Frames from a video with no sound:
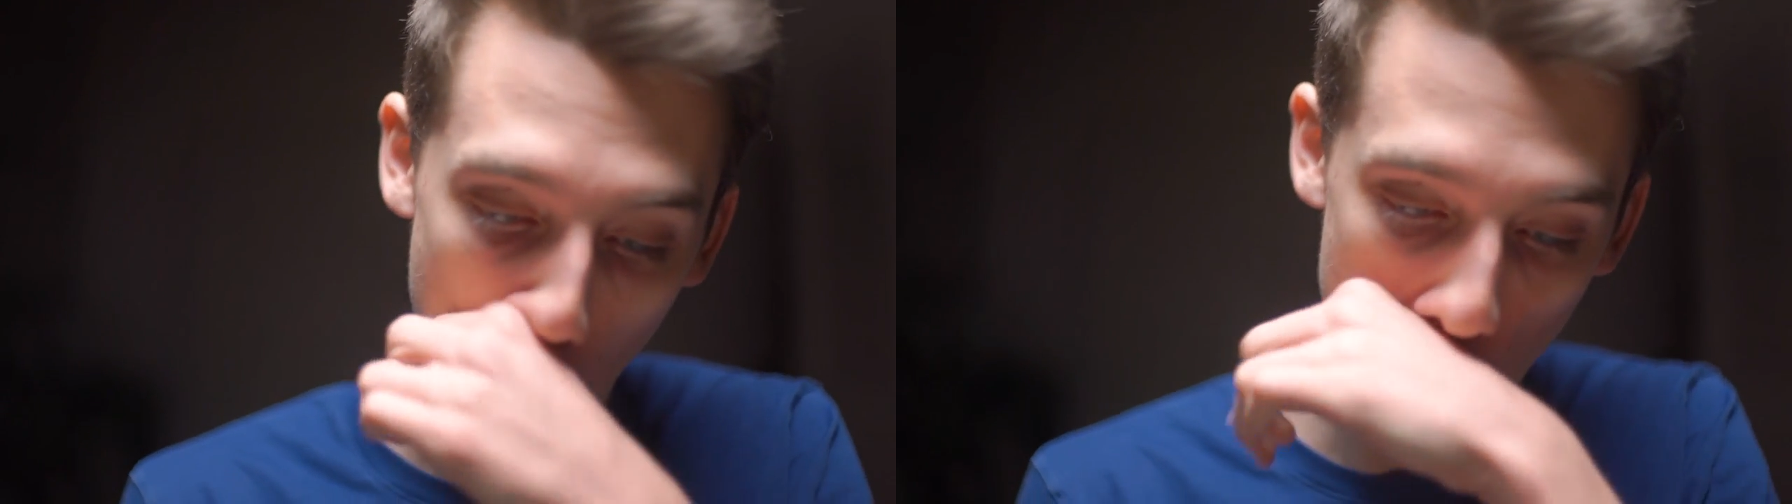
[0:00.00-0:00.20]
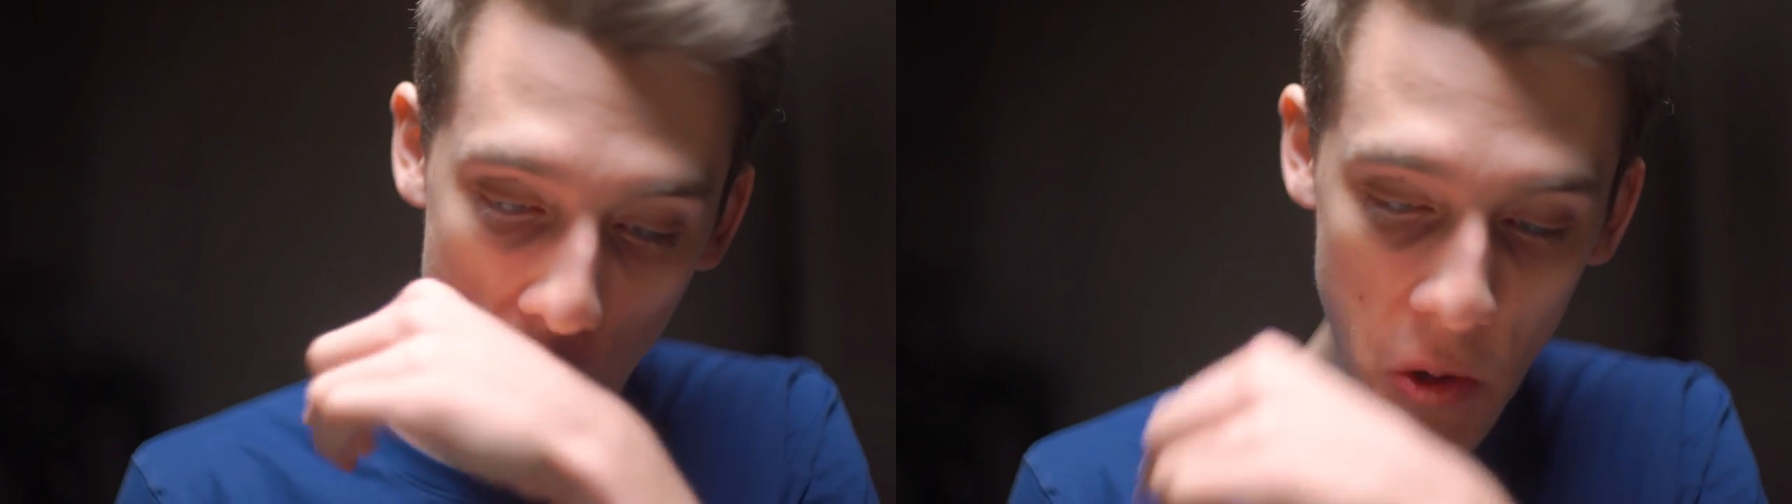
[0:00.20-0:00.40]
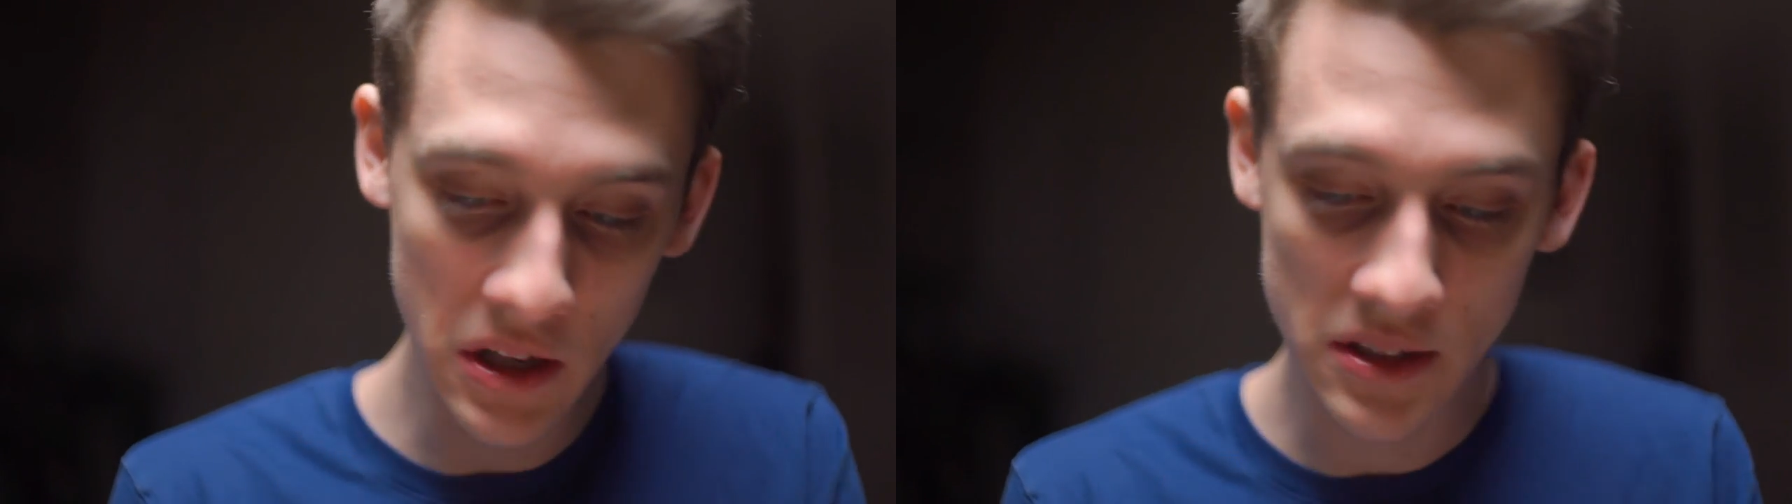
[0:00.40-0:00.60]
tell Ryan